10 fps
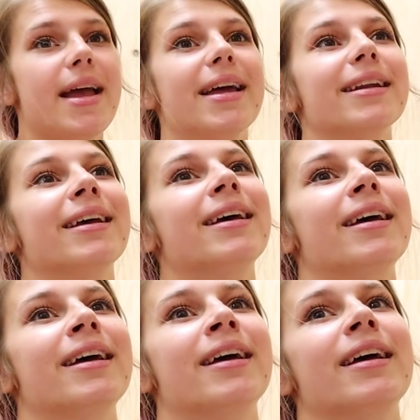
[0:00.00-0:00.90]
And
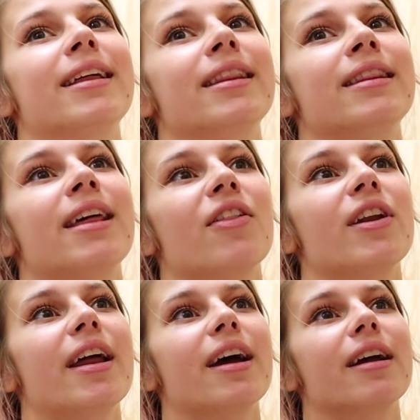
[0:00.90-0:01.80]
the other
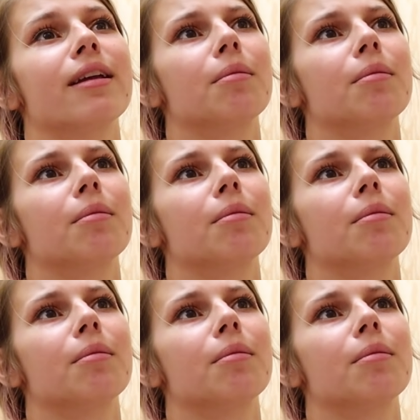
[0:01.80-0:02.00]
day,